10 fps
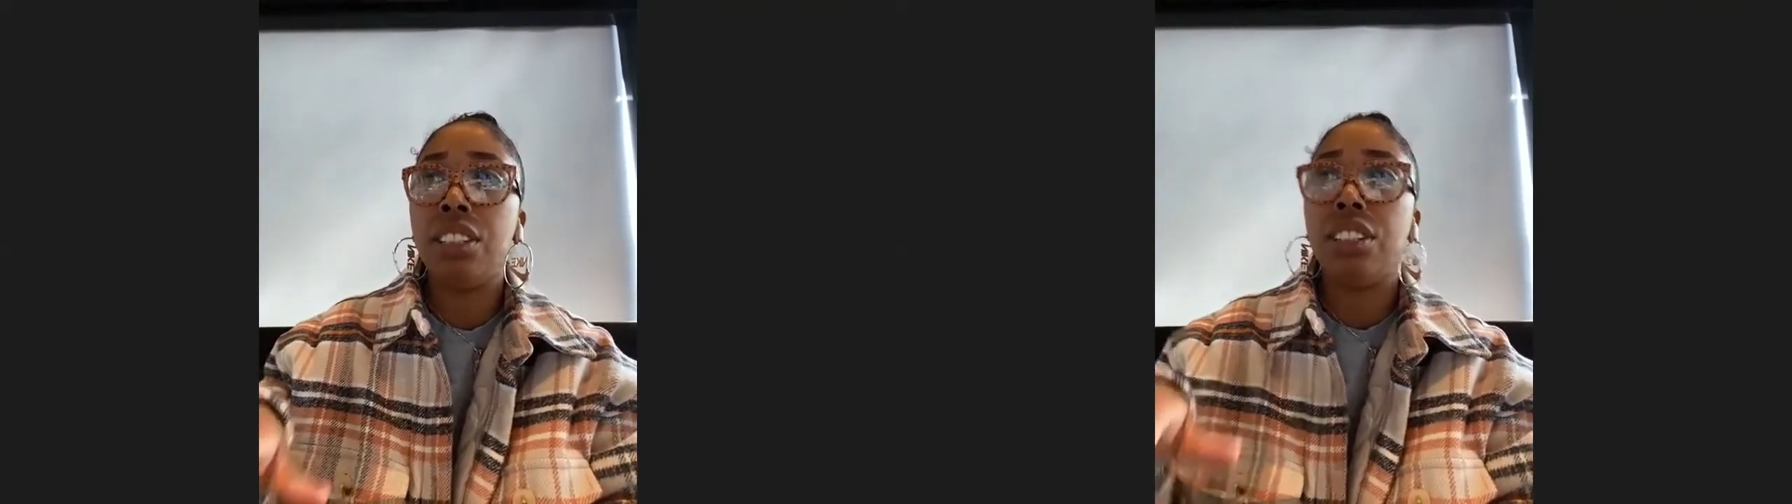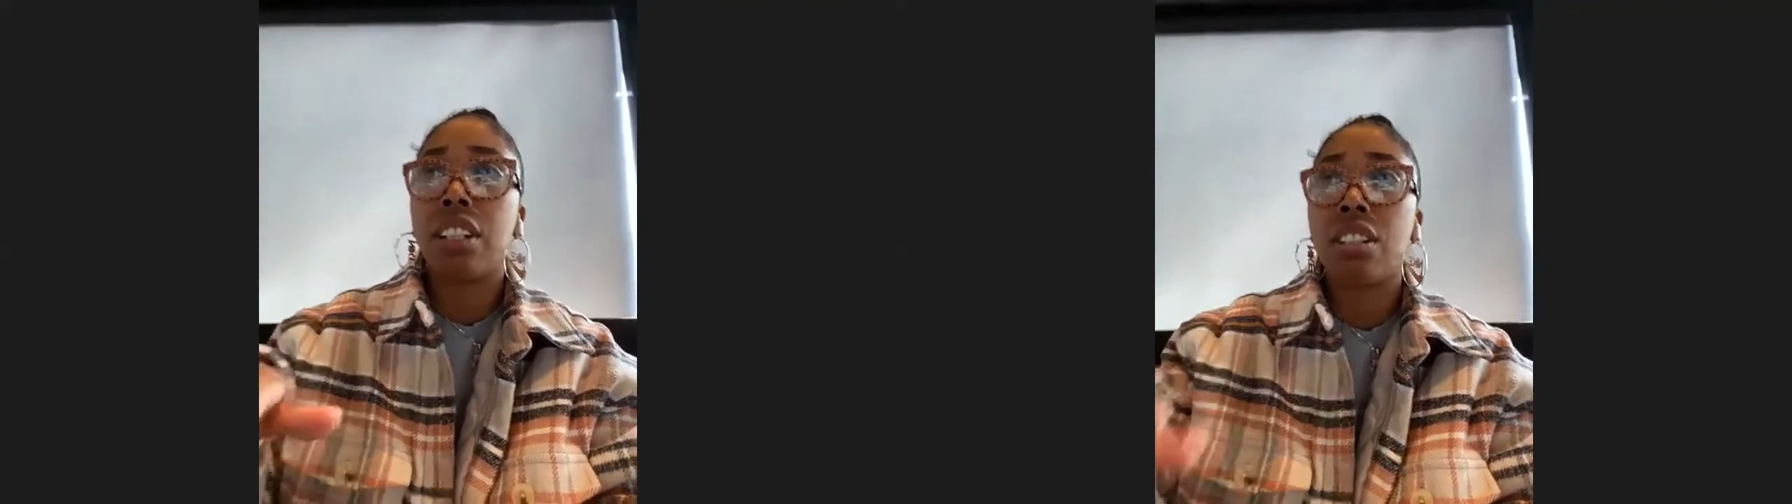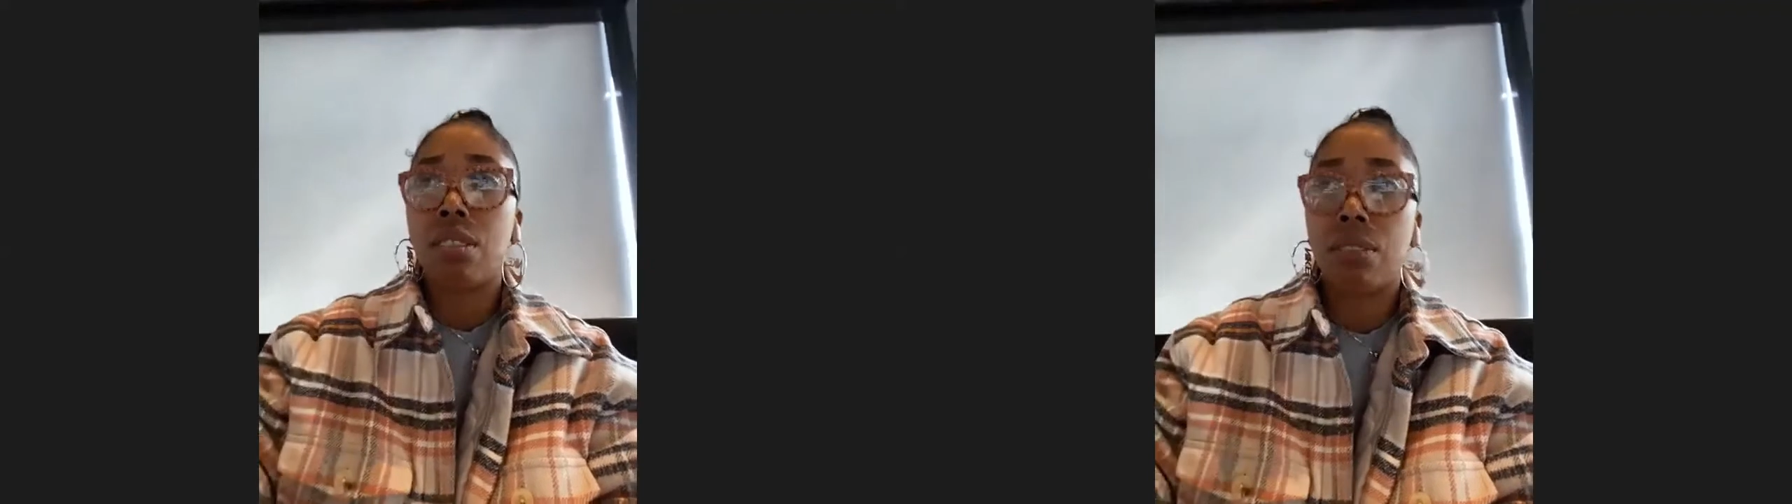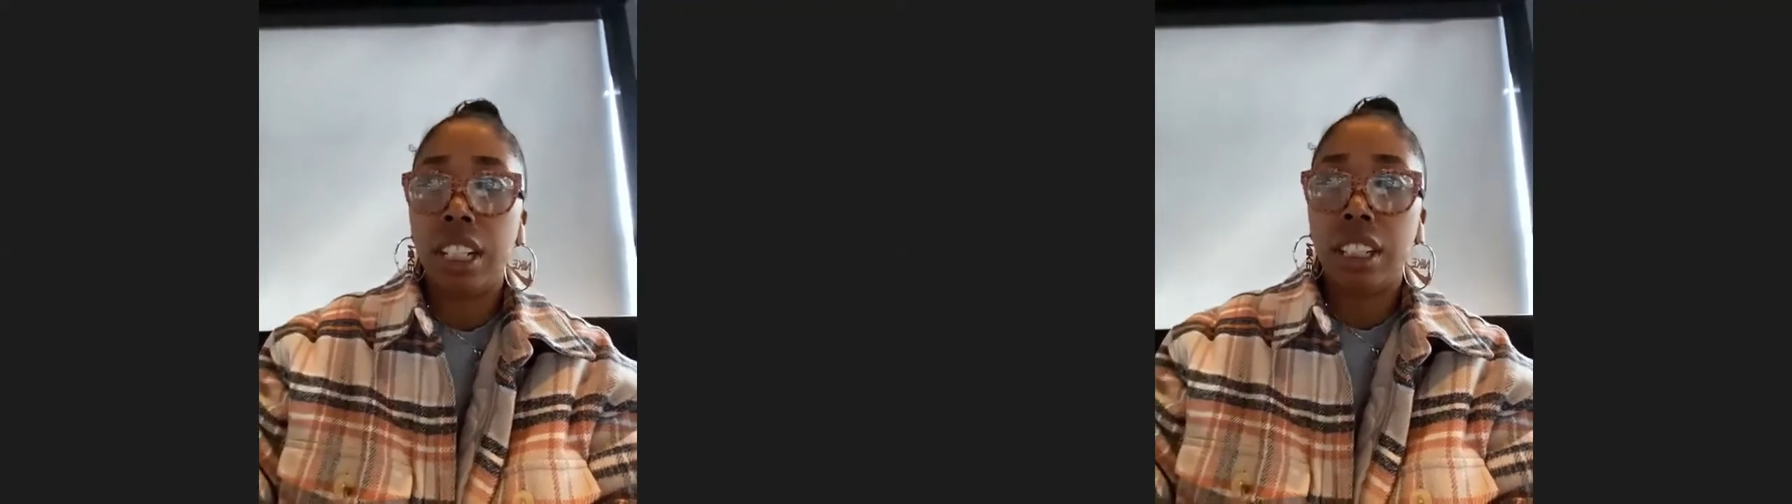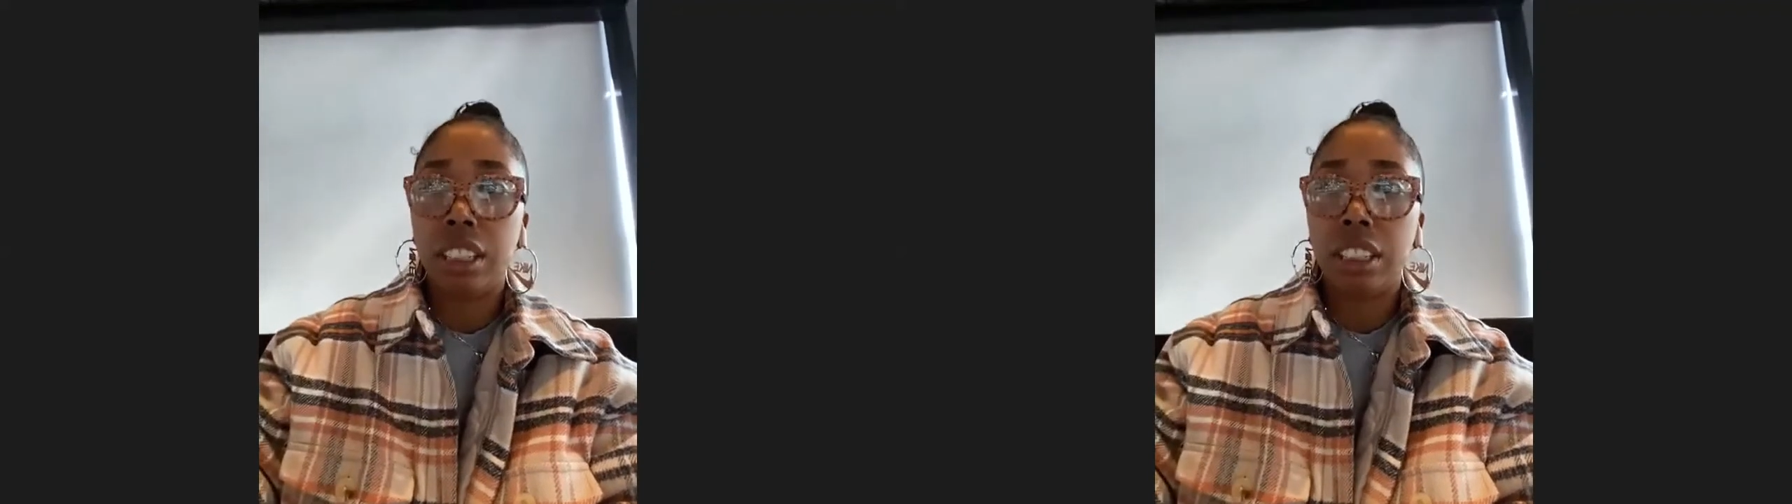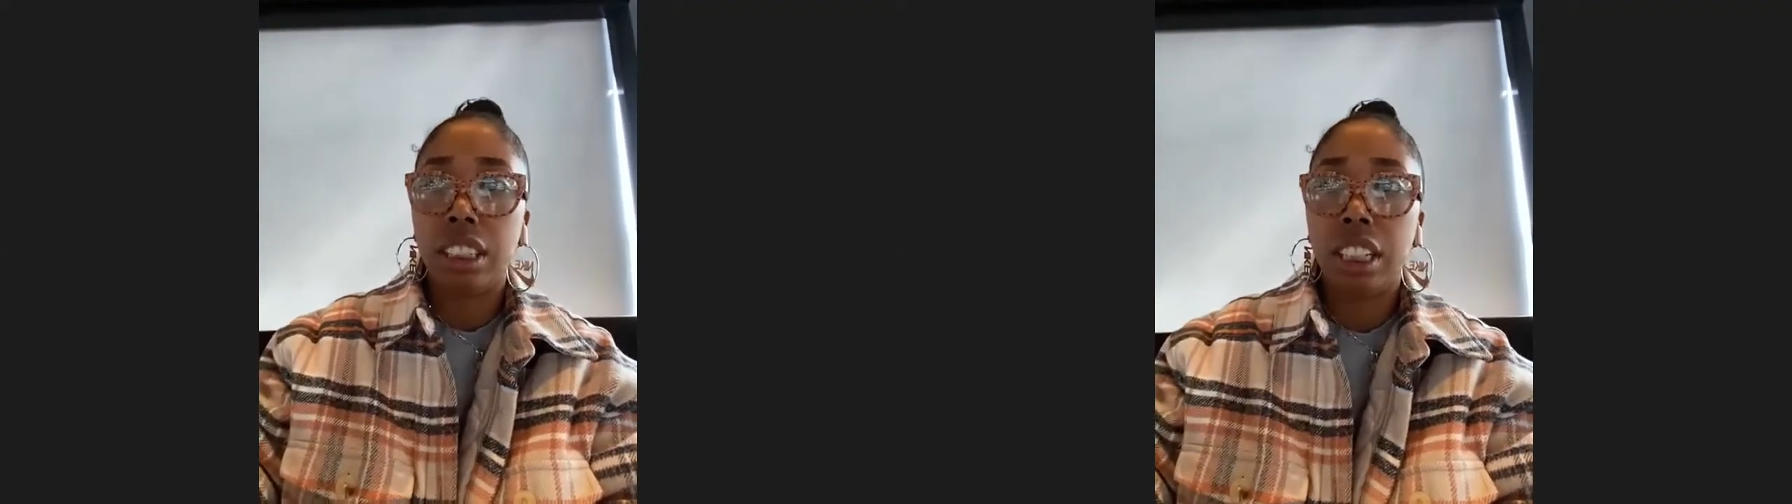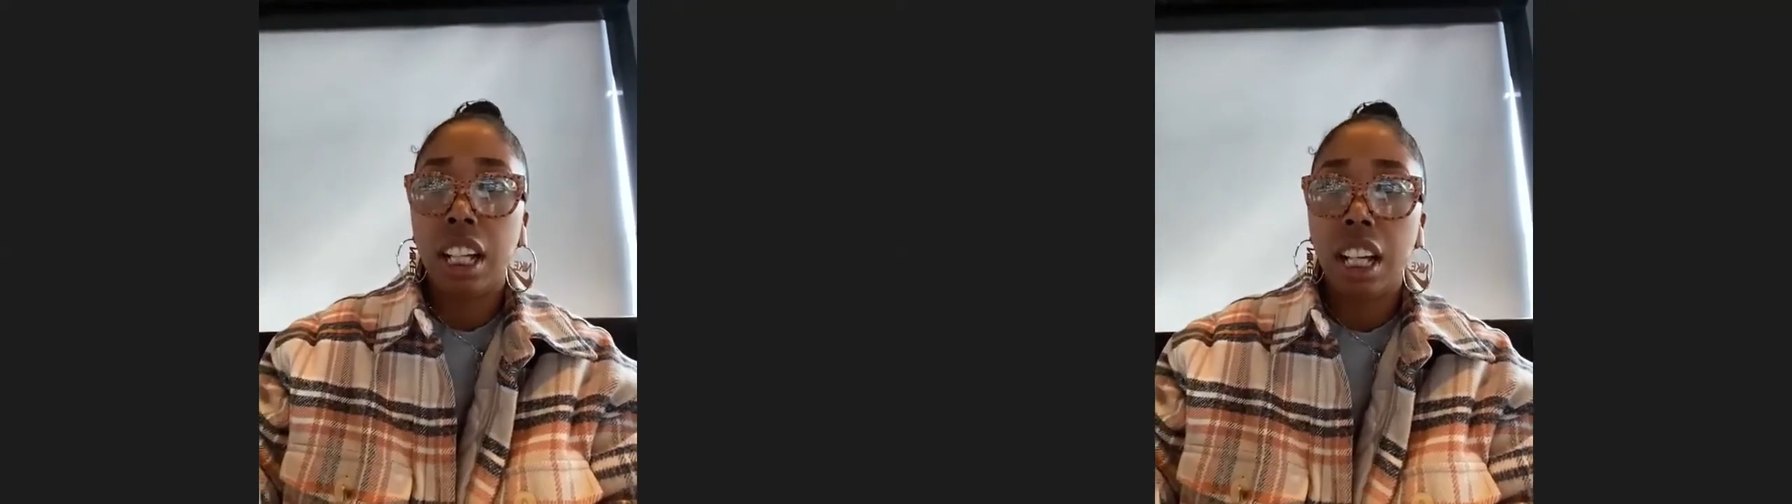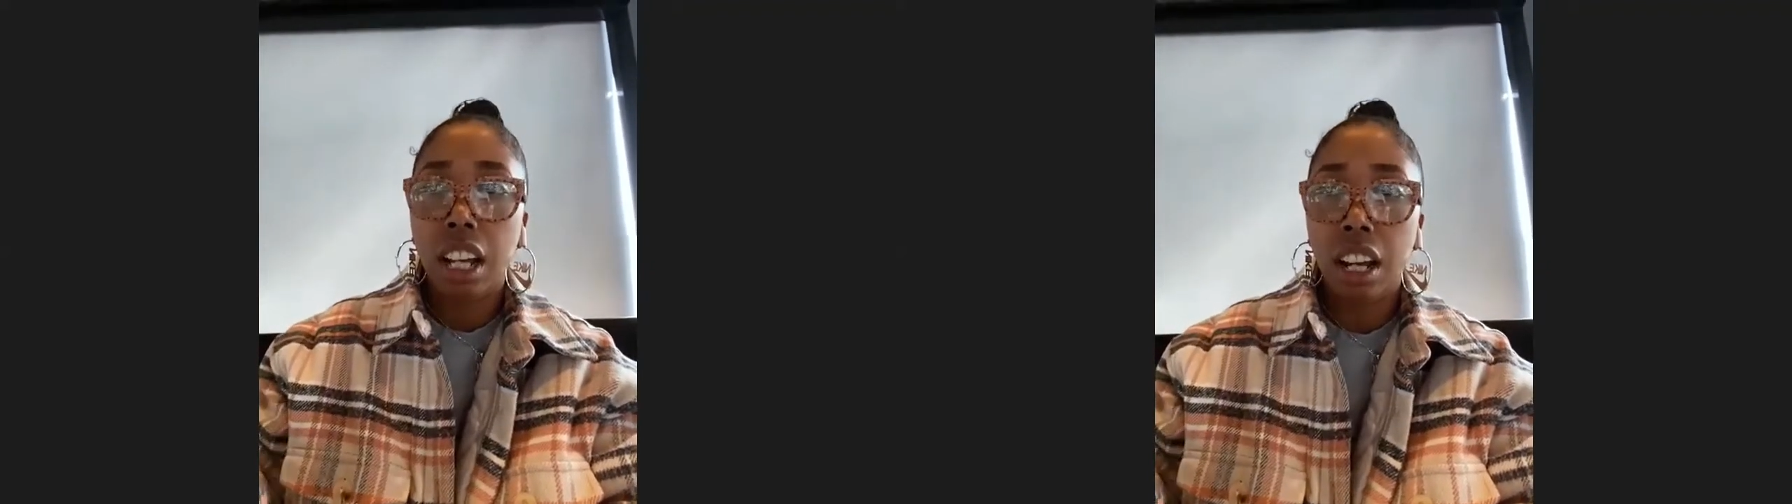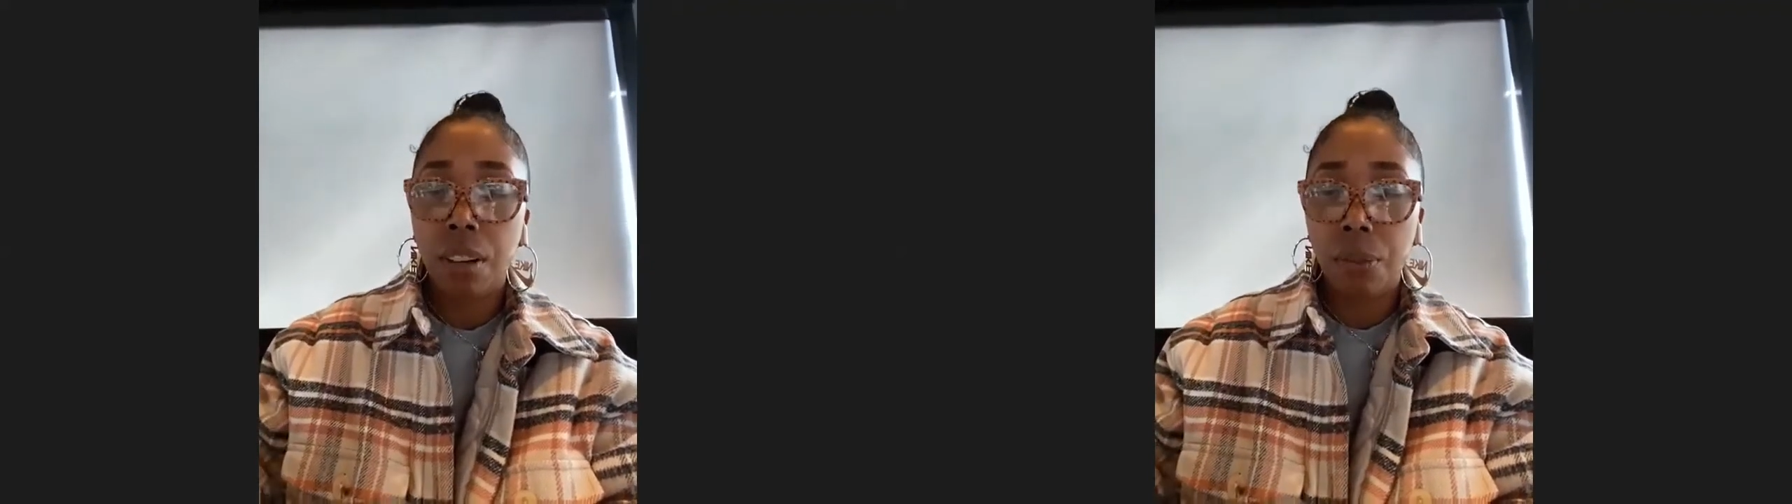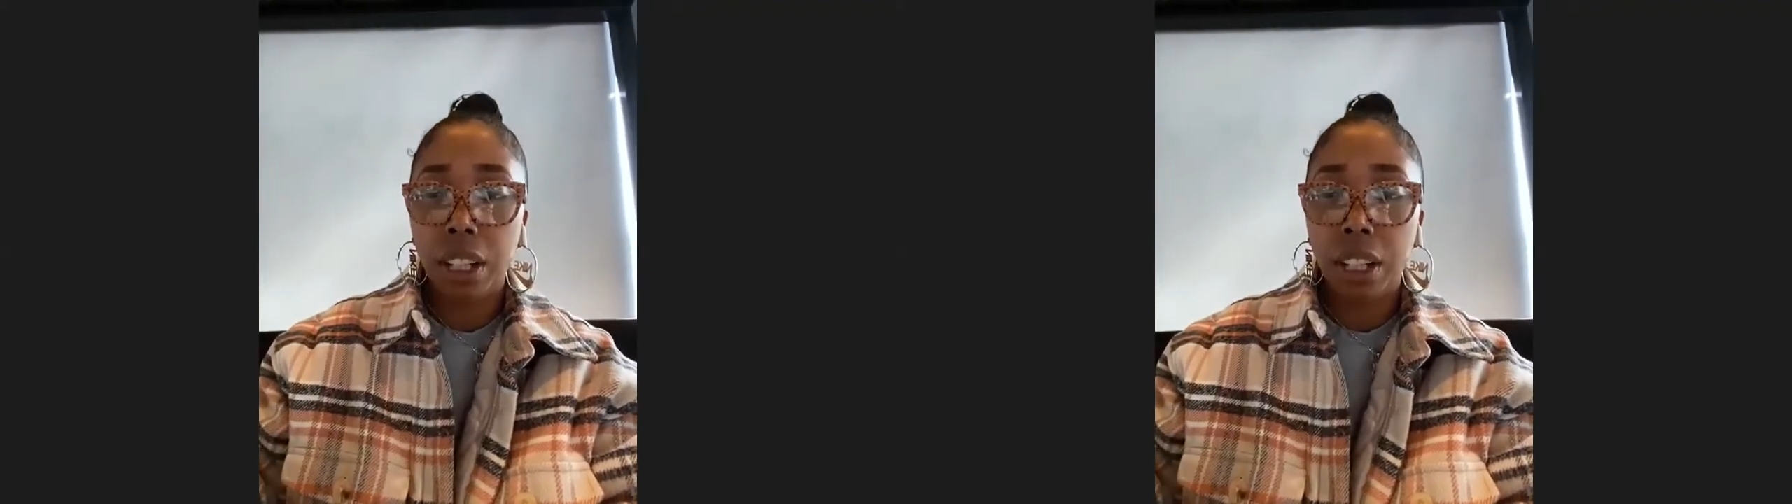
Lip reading: their careers of